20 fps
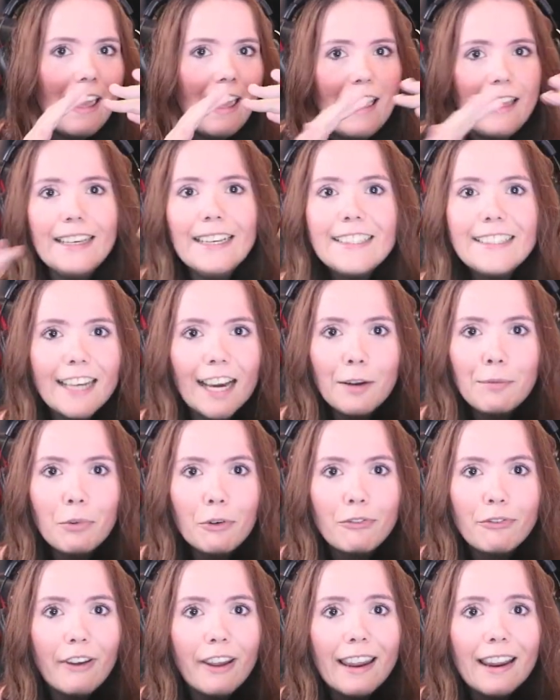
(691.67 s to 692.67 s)
any type of
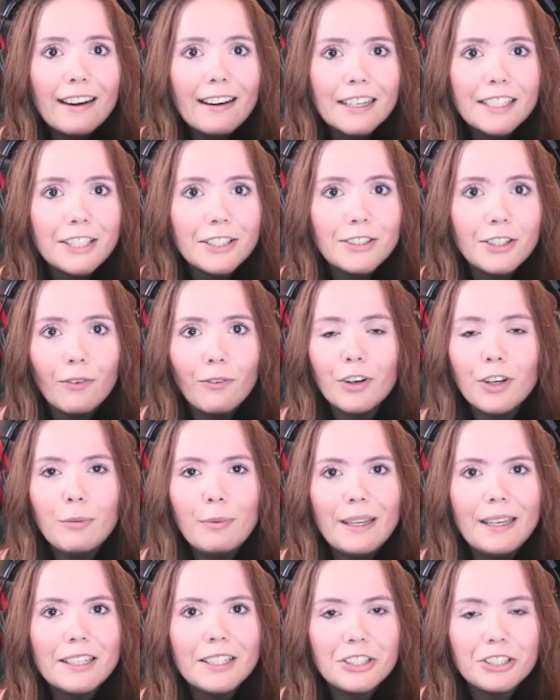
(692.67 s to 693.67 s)
thing that you don't want to
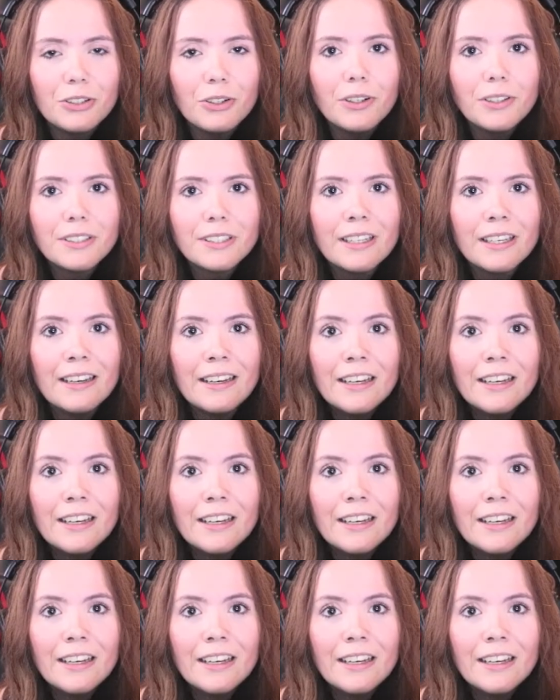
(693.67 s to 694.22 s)
be in the shot.